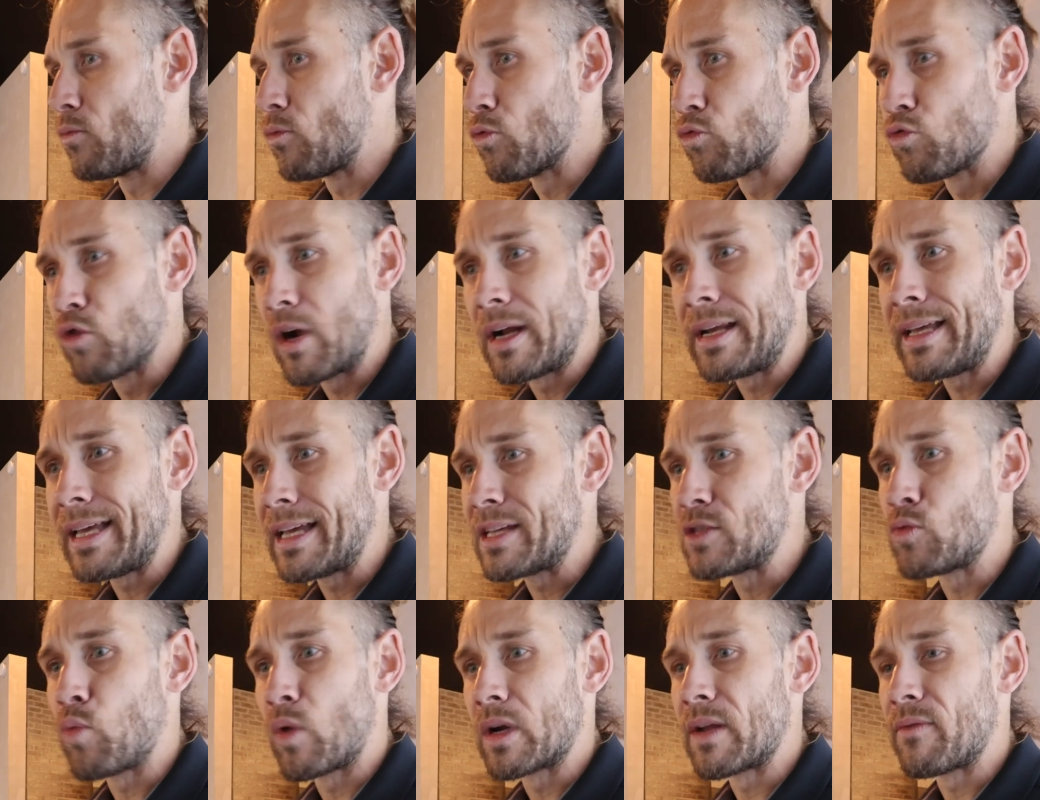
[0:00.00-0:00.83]
Running
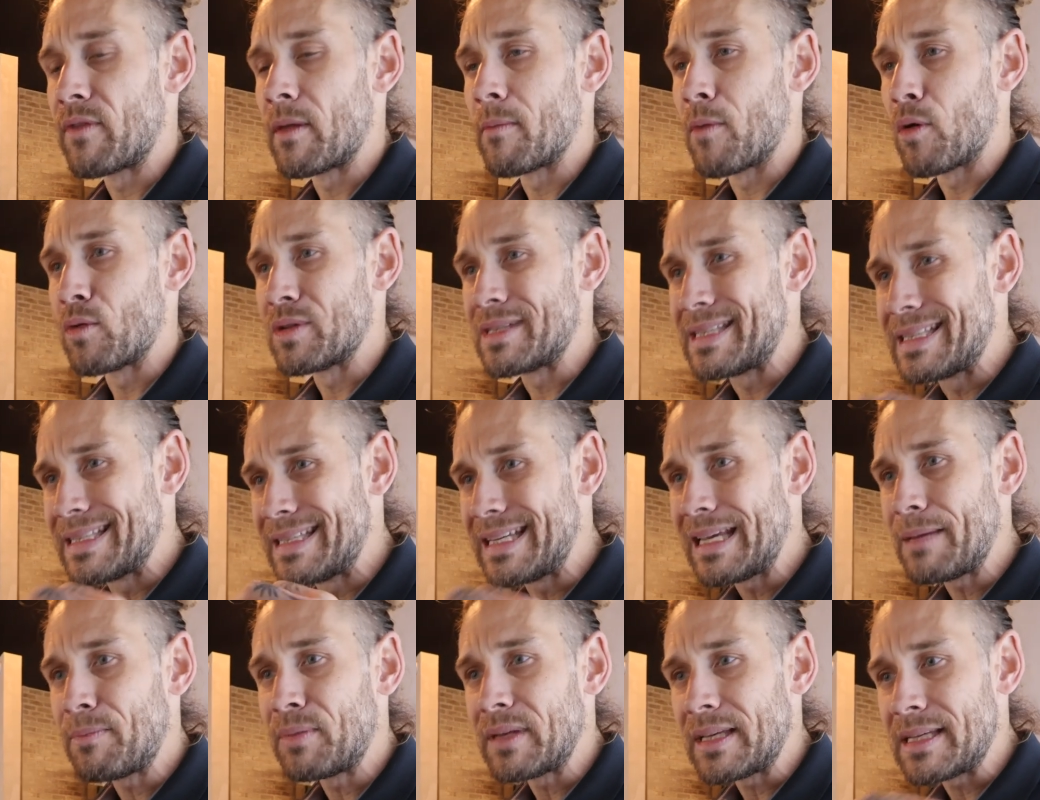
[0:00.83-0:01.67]
is one of the most
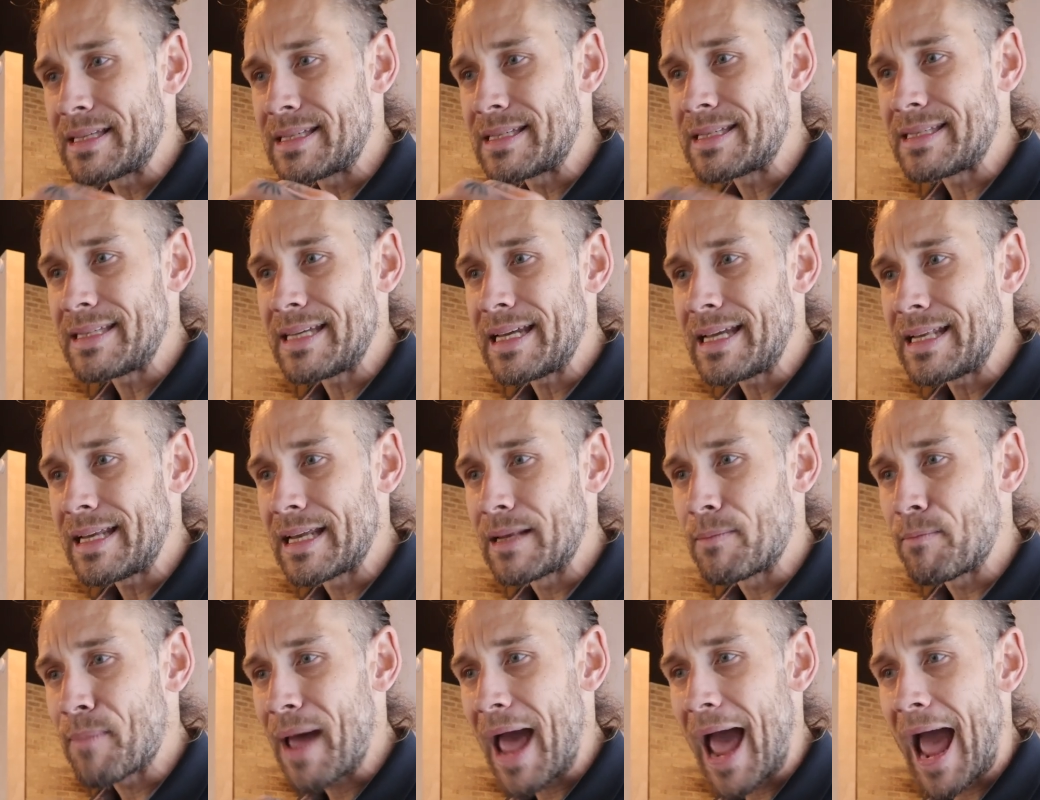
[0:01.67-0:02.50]
deeply
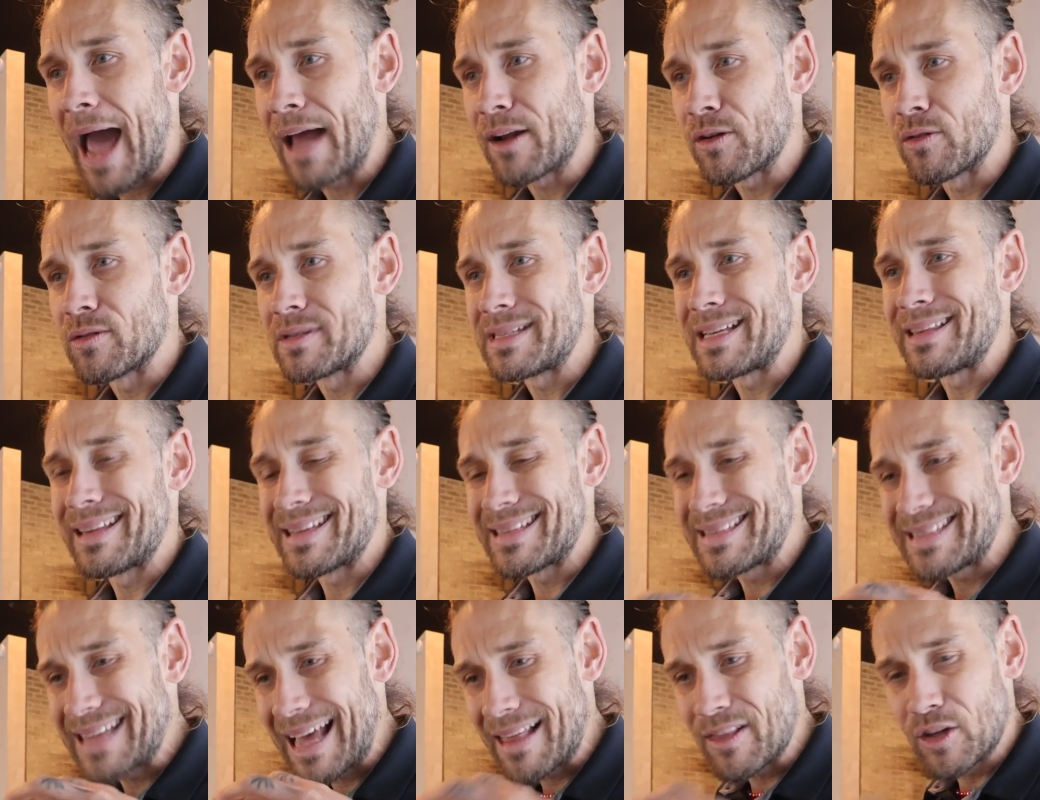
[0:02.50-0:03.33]
seated patterns in the
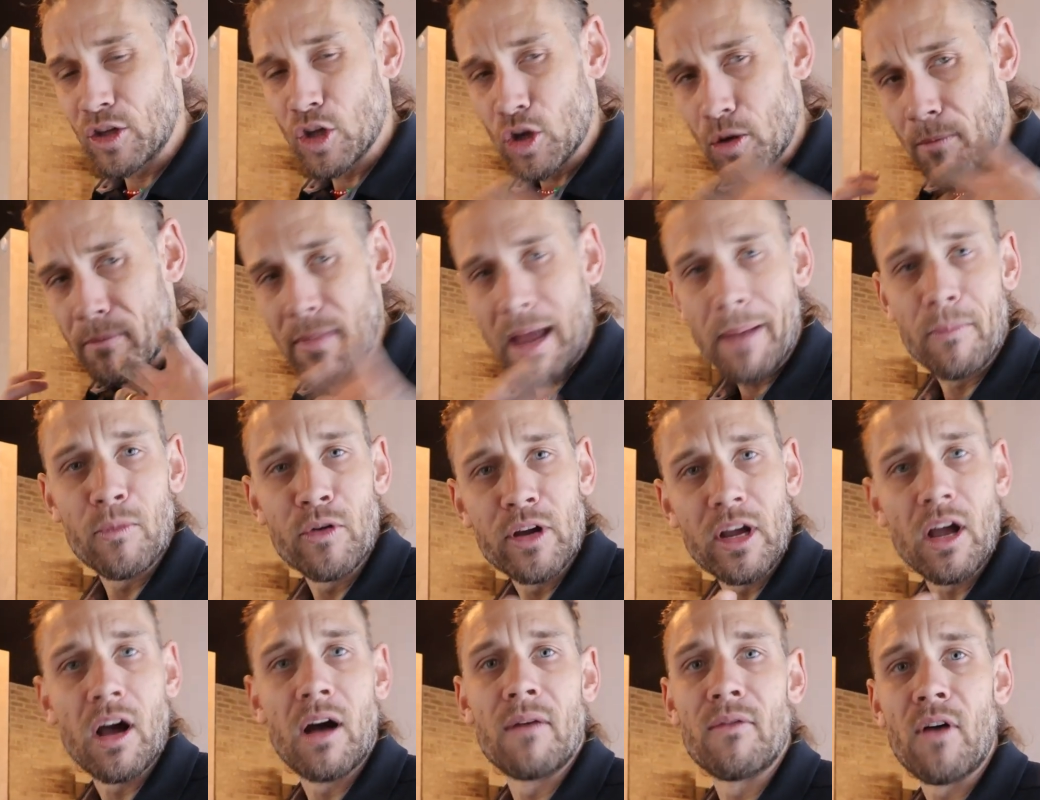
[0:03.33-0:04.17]
cellular
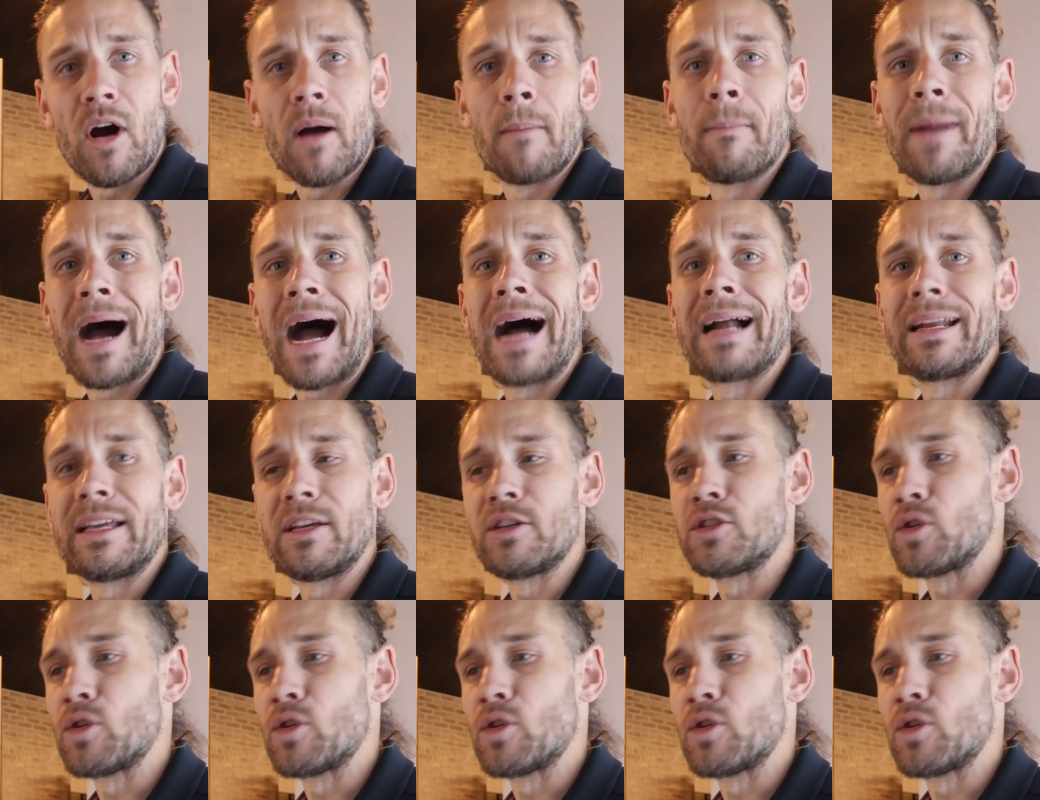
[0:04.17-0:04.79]
memory of our body.